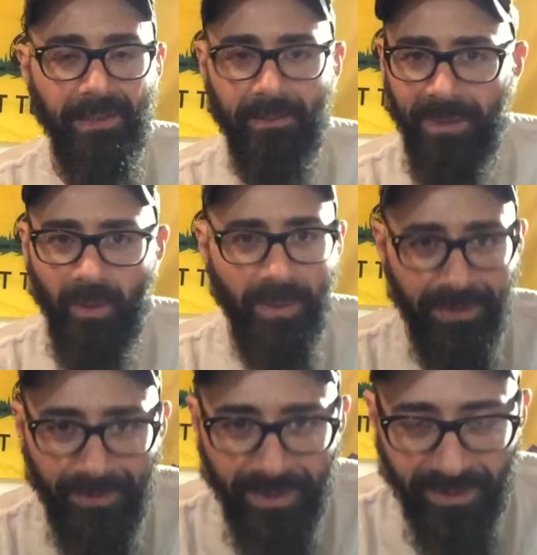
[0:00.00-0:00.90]
Let me know what you
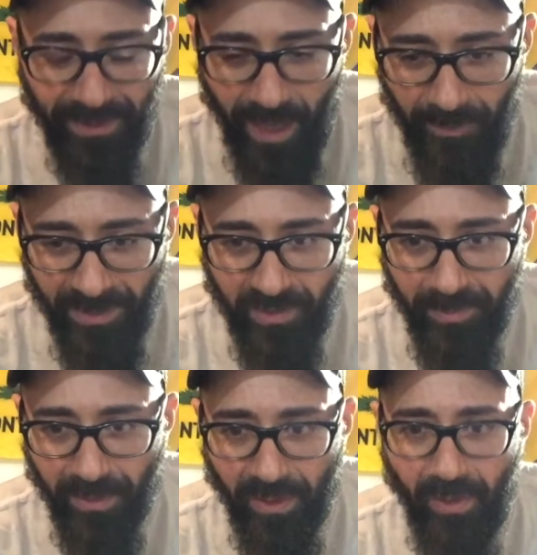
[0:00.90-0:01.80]
think in the comments
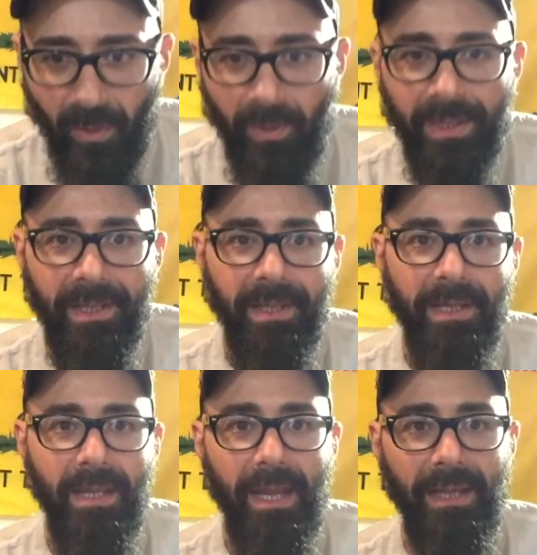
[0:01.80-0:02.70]
below,
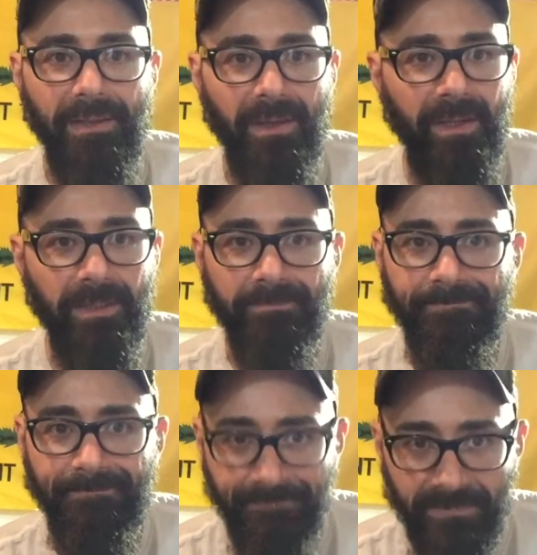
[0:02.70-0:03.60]
and
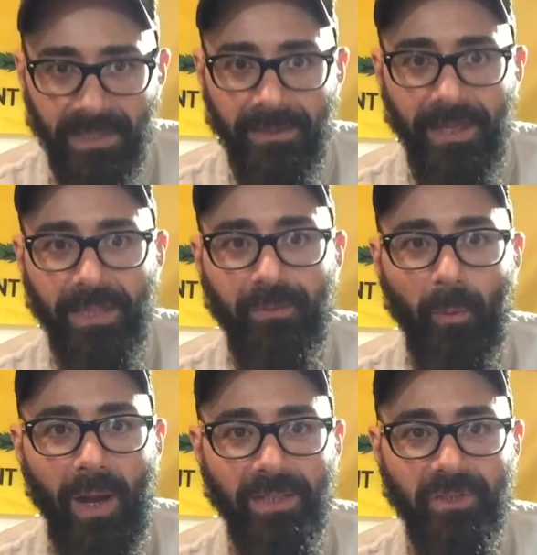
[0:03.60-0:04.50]
thanks for
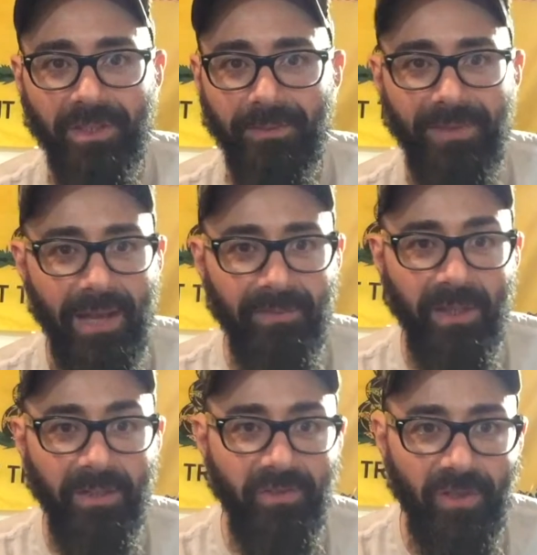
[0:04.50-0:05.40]
watching. If you haven't
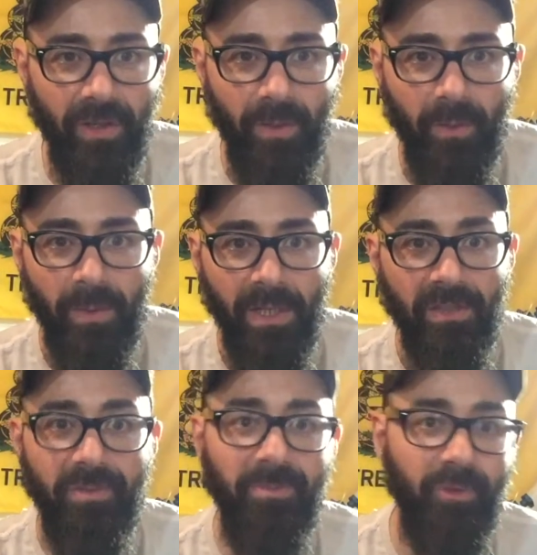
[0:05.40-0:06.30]
done so,
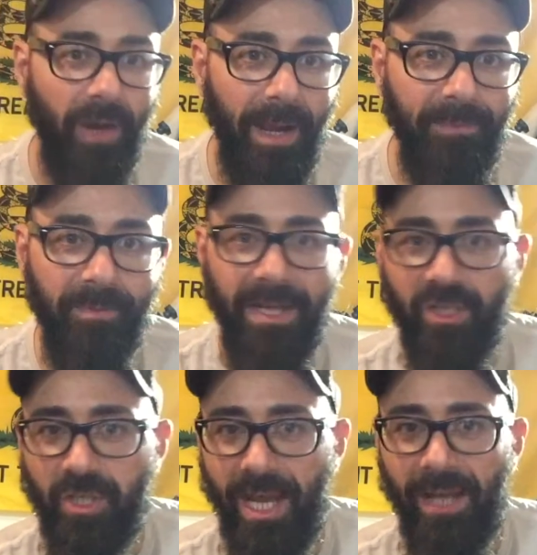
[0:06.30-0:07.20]
subscribe to my
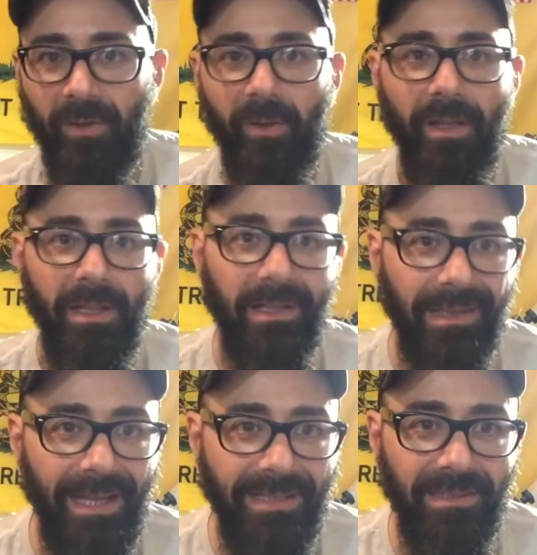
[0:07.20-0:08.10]
channel,
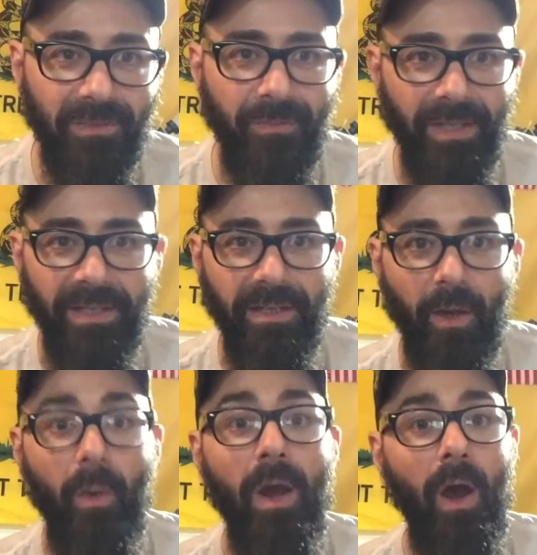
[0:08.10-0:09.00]
like this
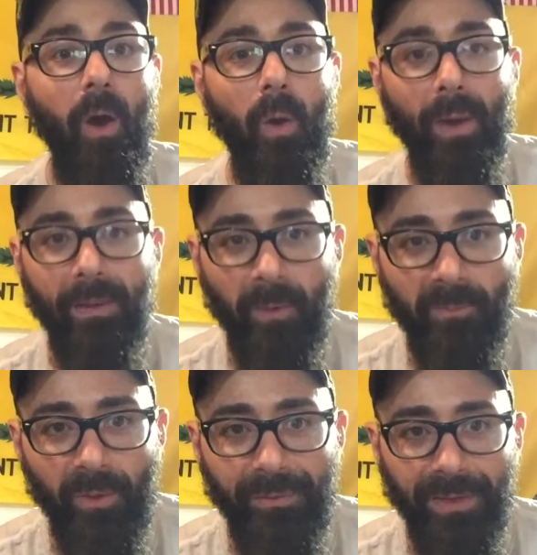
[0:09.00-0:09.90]
video. Oh, and one
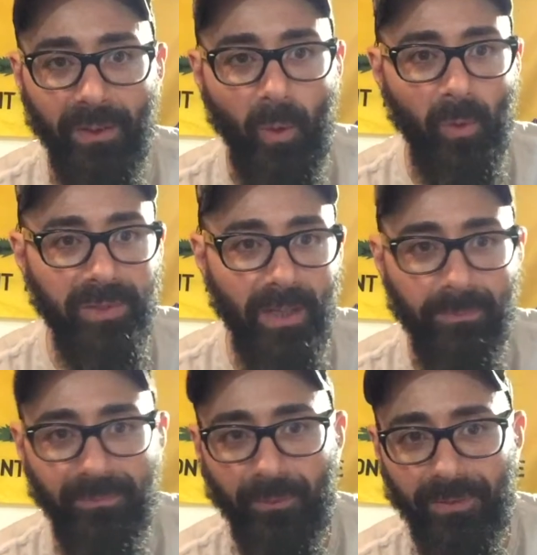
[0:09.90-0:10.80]
more thing, hold
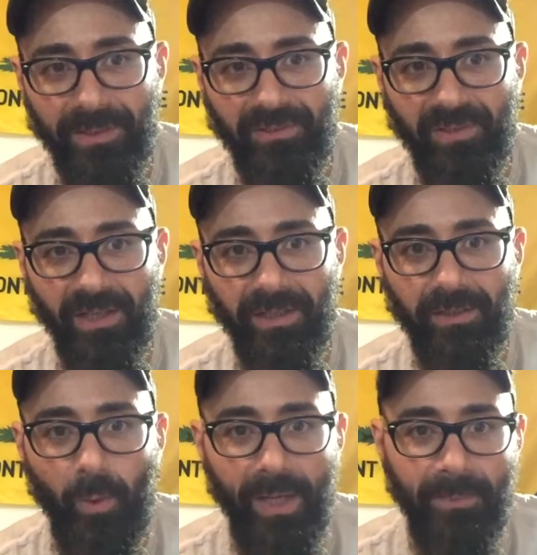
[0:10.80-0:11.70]
up for this
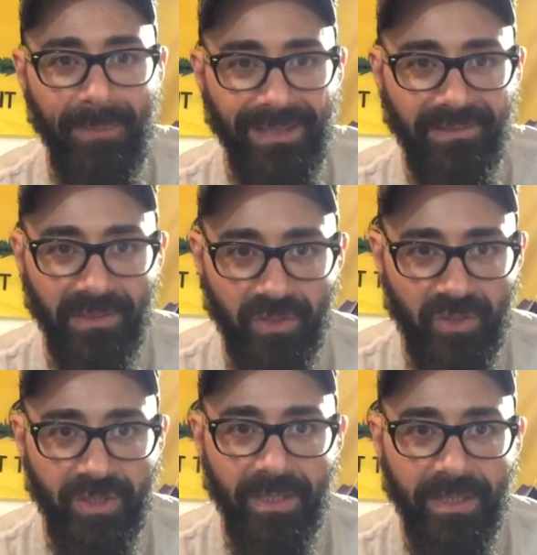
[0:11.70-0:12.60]
quick
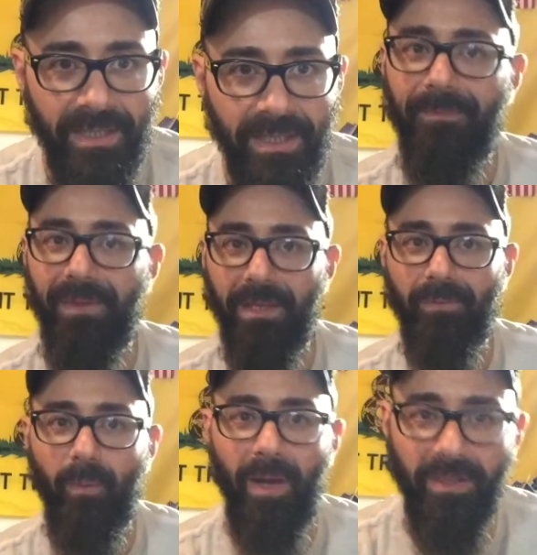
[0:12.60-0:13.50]
message. Thanks
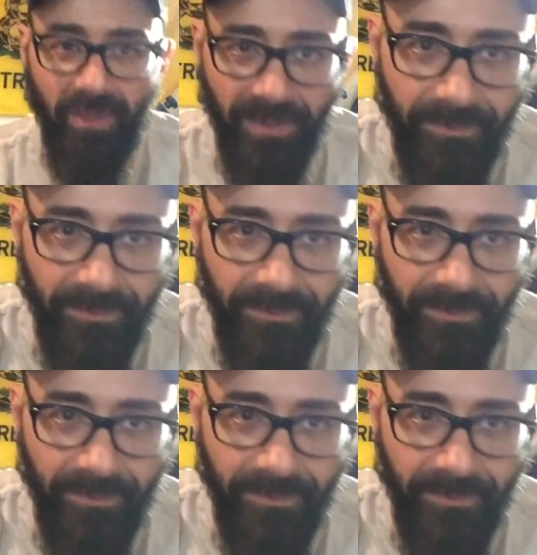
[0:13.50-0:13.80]
for watching.